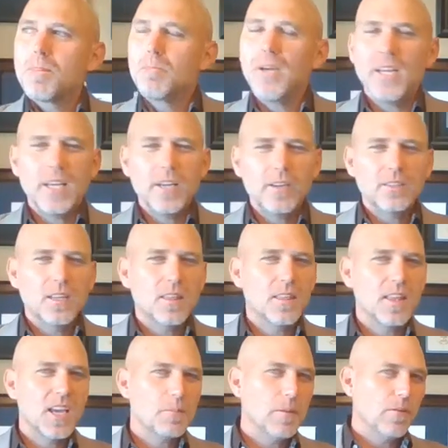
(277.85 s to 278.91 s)
But here's the
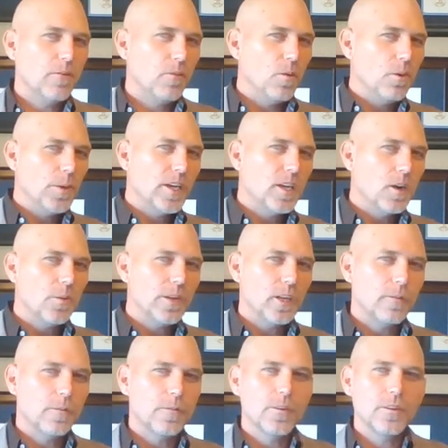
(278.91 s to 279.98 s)
thing, before we go
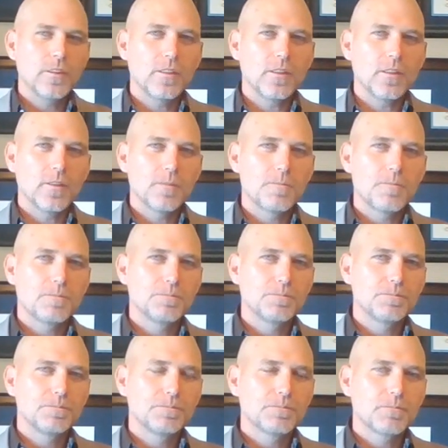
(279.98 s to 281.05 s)
any further,
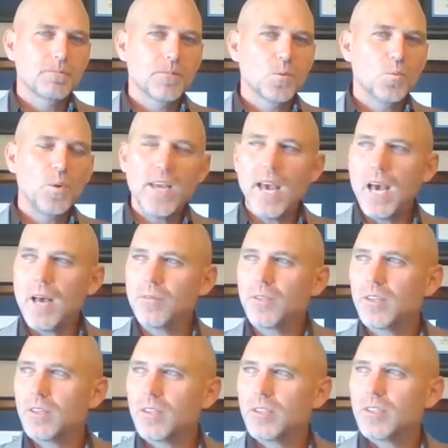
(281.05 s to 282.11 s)
we have
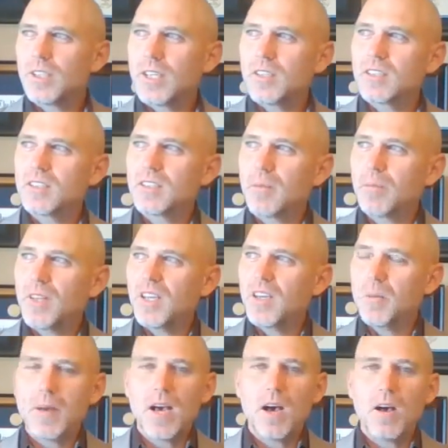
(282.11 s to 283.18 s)
to understand something
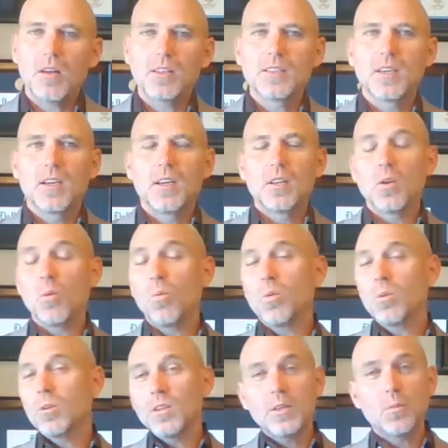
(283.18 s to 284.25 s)
about the
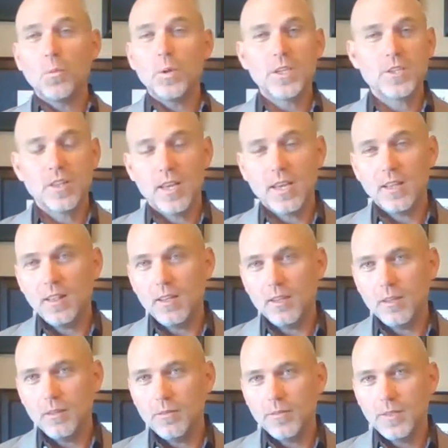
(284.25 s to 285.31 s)
world in which they
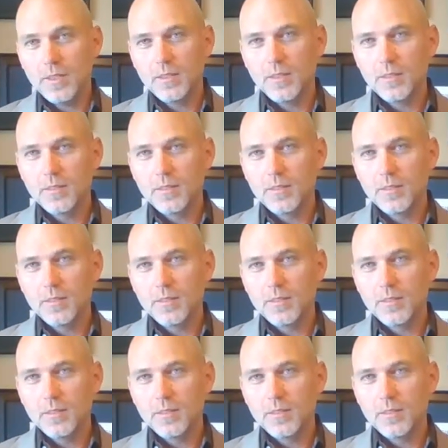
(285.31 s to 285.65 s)
lived.